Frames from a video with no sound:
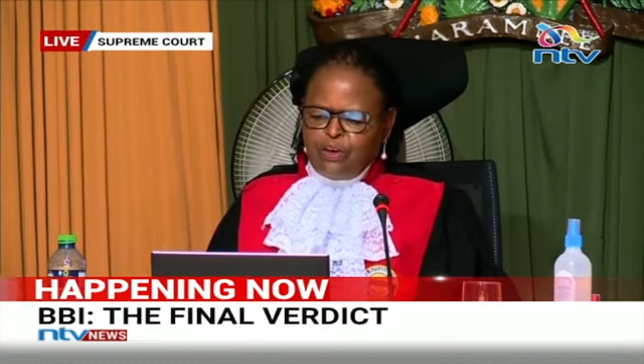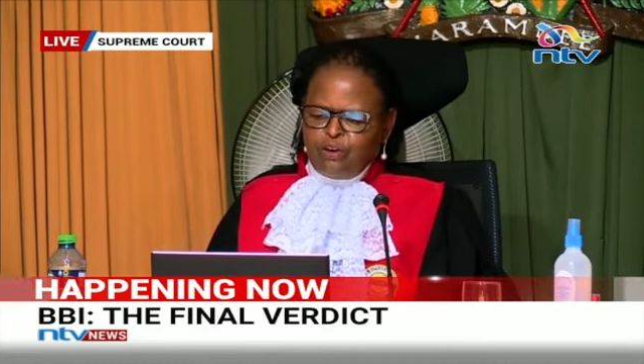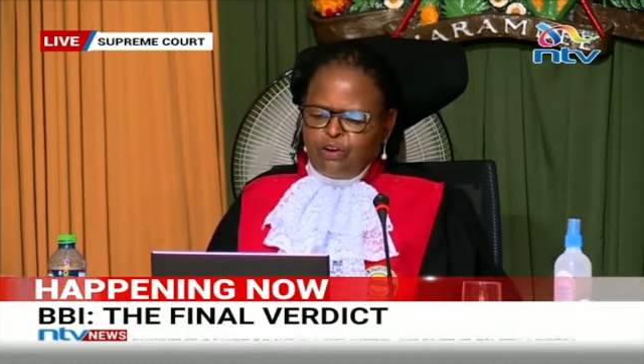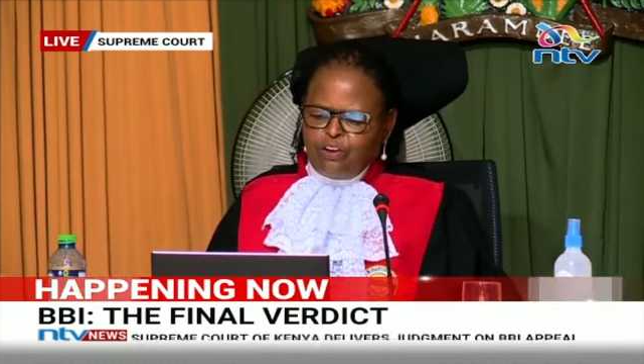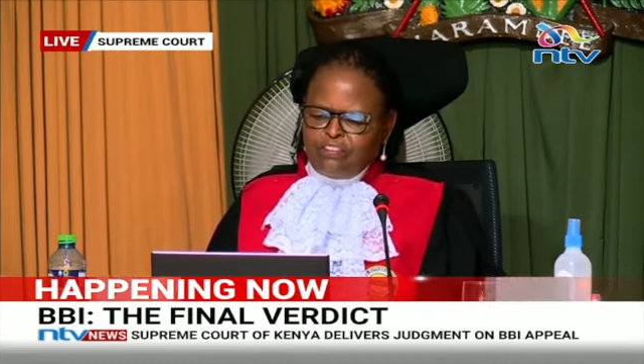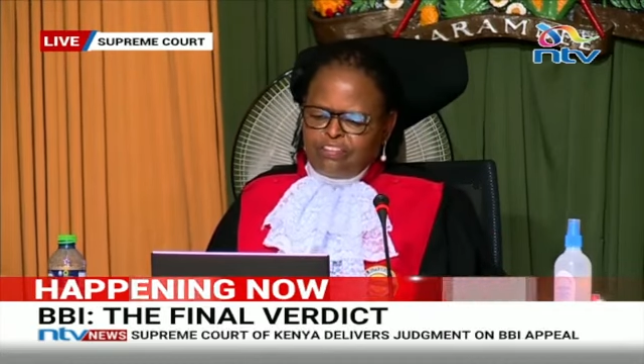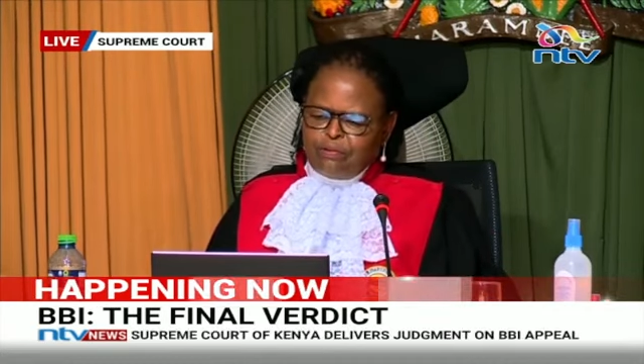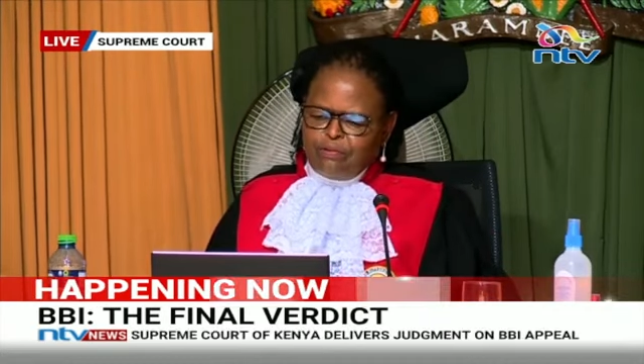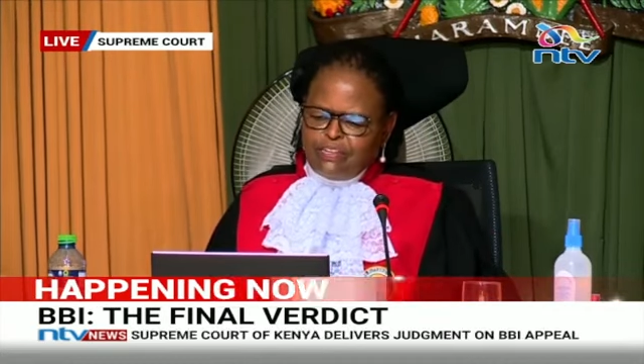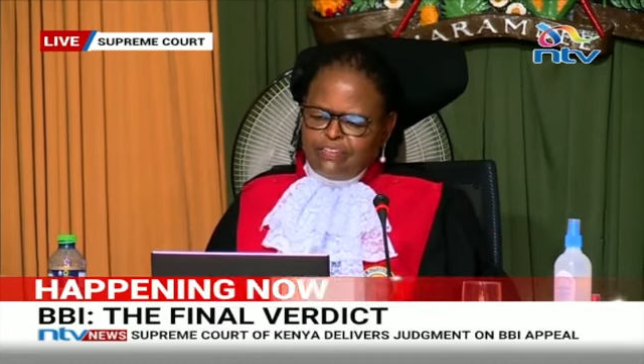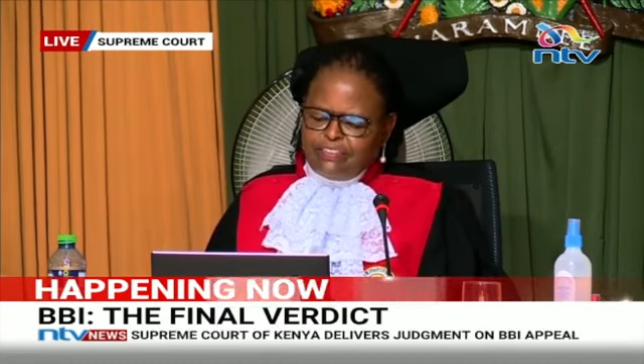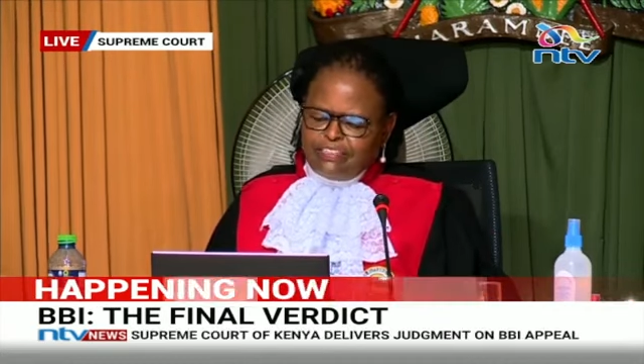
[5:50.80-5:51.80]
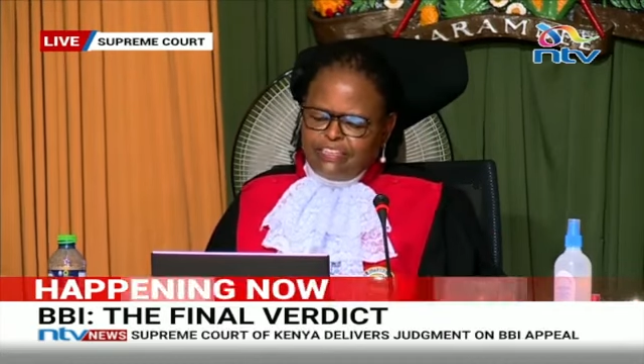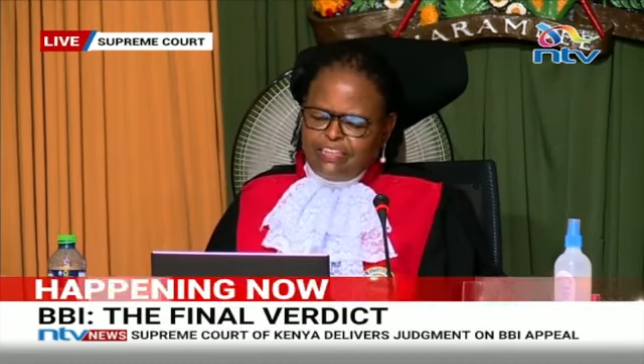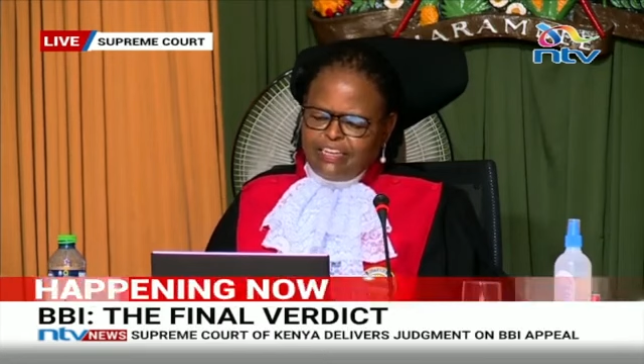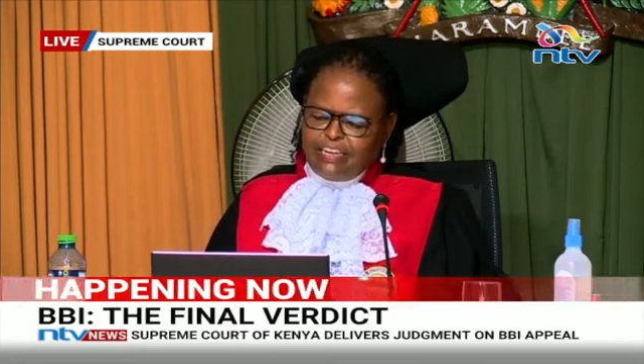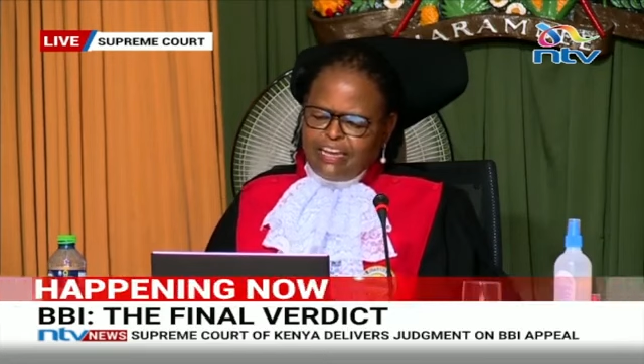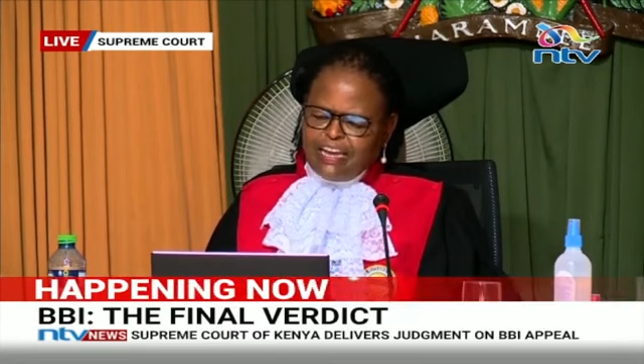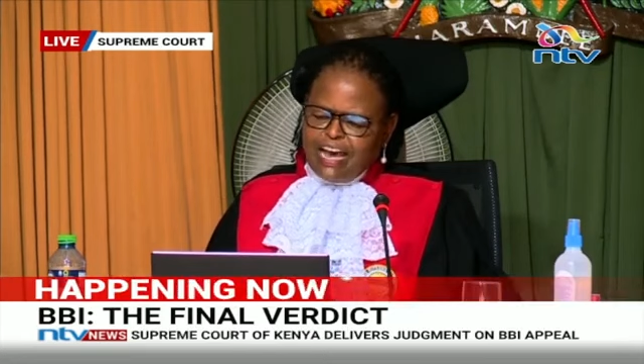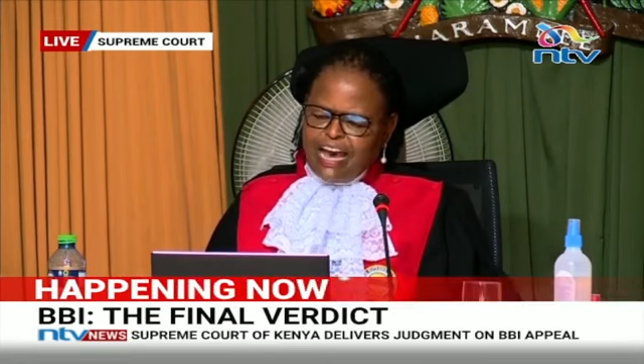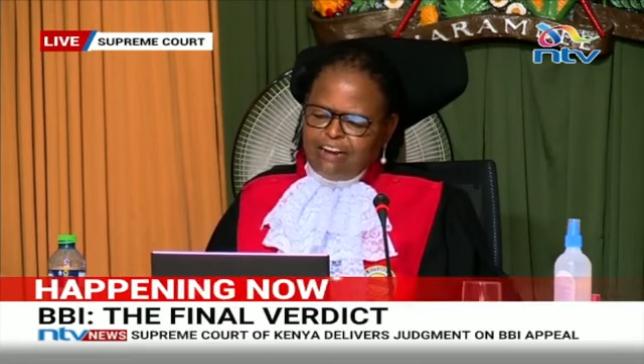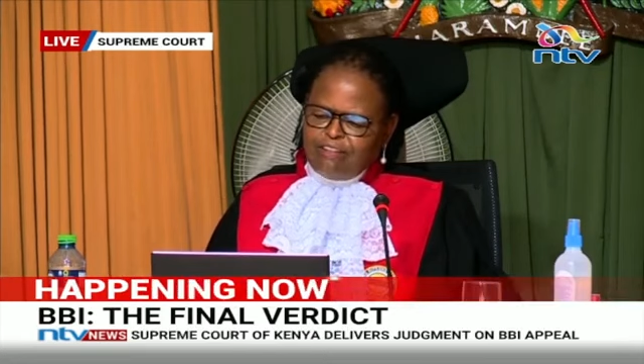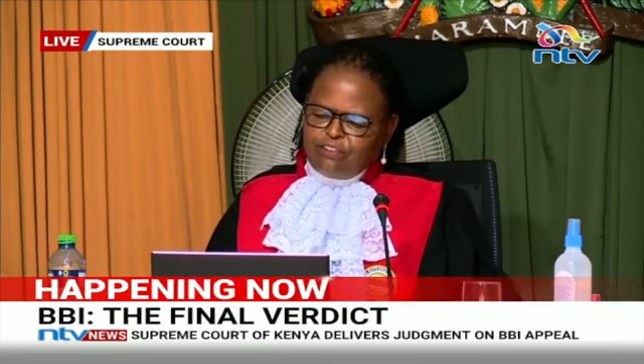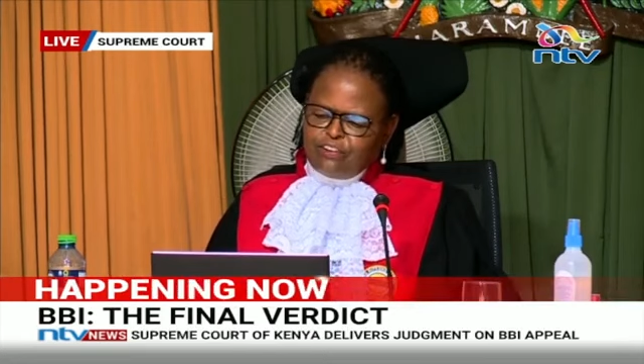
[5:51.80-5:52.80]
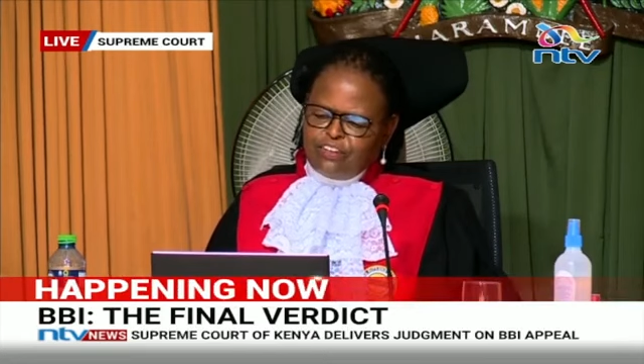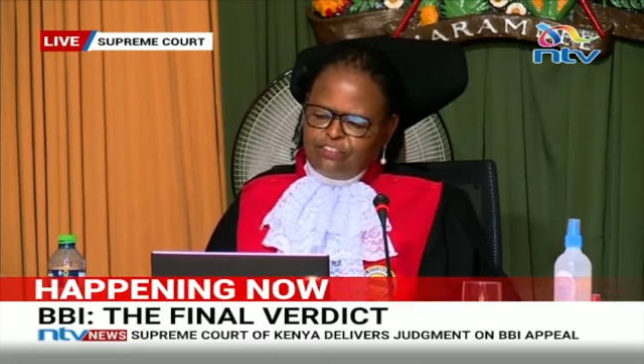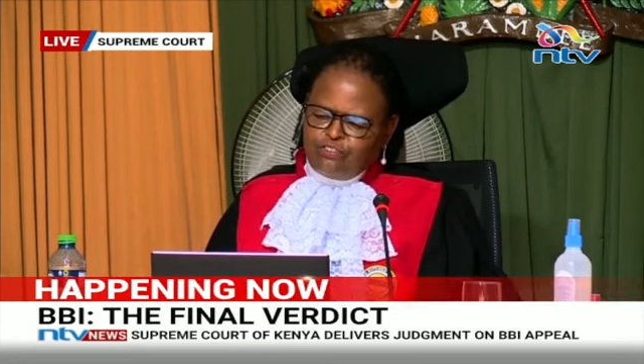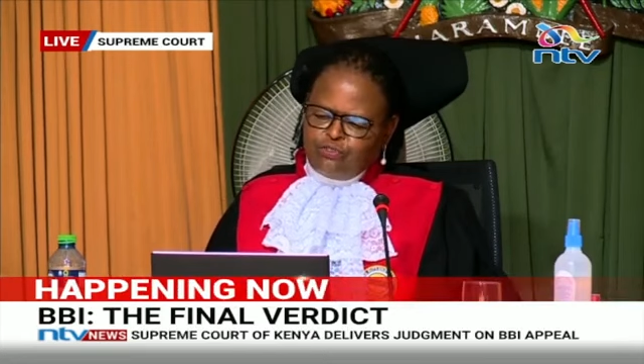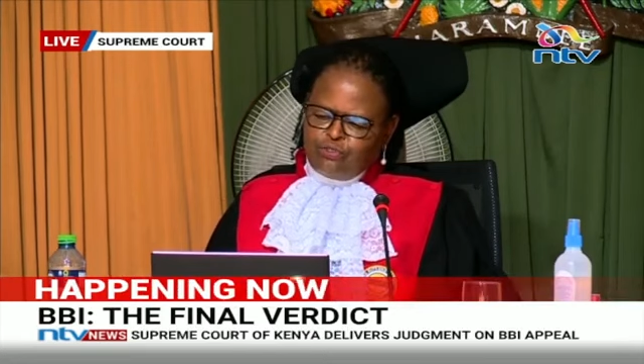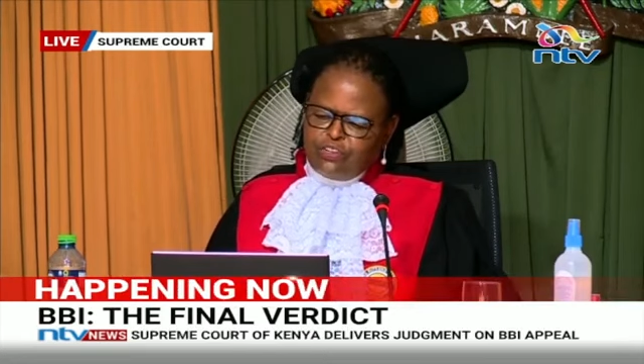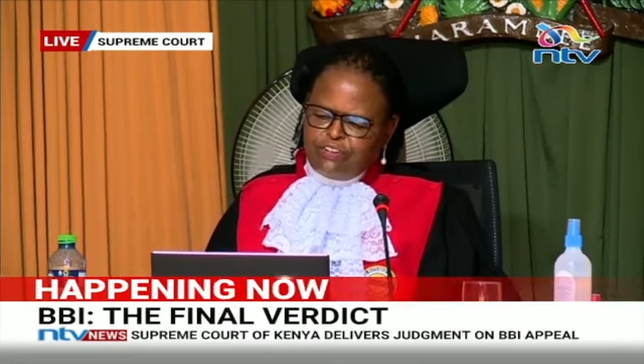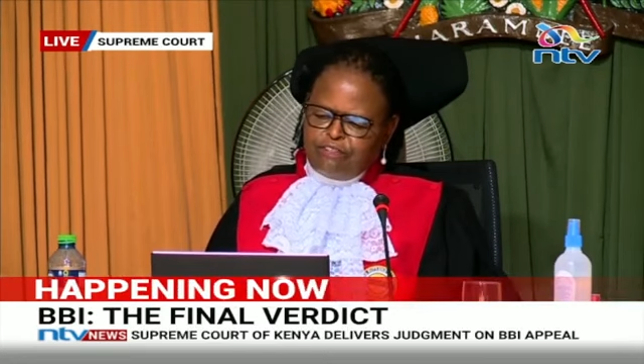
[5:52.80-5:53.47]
Consequently, advocates should